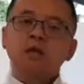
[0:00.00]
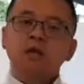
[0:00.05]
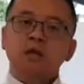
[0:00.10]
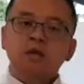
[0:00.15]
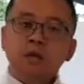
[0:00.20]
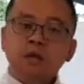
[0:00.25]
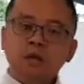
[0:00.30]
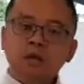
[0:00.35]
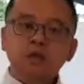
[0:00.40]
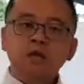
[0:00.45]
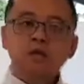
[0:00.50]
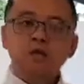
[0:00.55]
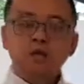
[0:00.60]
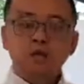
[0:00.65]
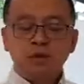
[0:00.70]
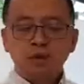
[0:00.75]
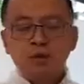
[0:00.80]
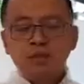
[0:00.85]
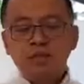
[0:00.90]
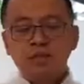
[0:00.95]
the
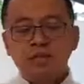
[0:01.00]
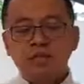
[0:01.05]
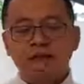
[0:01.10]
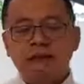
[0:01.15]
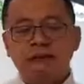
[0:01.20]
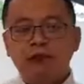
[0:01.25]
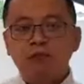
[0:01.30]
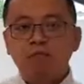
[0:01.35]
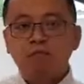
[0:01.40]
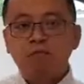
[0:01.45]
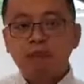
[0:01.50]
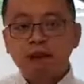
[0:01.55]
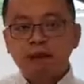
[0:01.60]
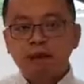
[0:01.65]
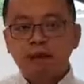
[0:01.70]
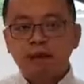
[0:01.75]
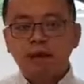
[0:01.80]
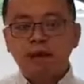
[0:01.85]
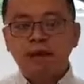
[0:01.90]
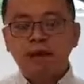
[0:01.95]
institutions have
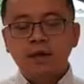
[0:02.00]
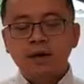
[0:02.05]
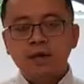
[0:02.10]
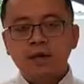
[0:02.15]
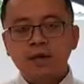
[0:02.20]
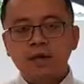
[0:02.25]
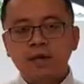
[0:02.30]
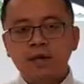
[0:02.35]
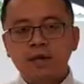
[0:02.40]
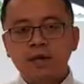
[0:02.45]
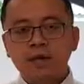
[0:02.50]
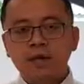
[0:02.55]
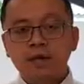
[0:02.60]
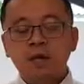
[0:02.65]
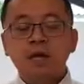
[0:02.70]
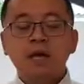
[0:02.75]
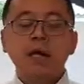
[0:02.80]
recognized this,